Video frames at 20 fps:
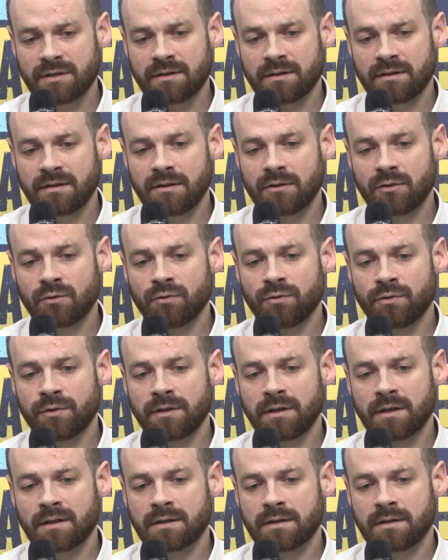everything
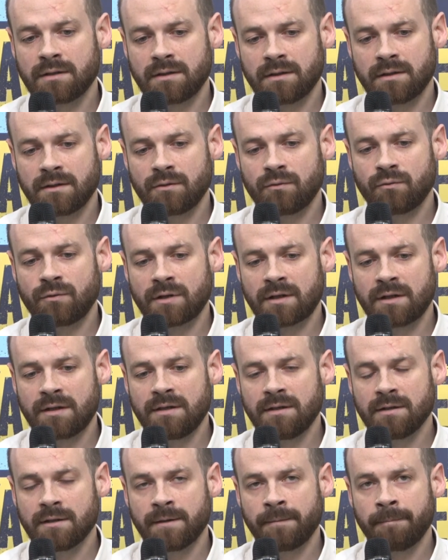related to
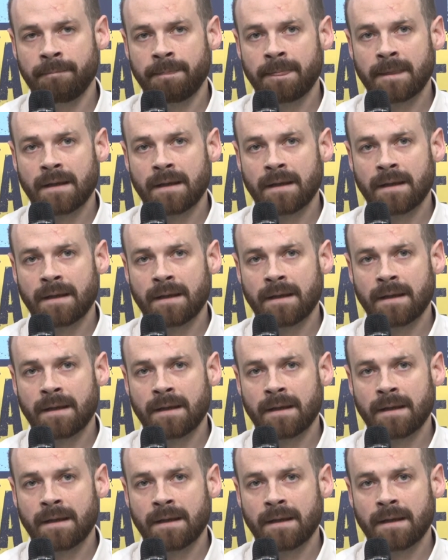public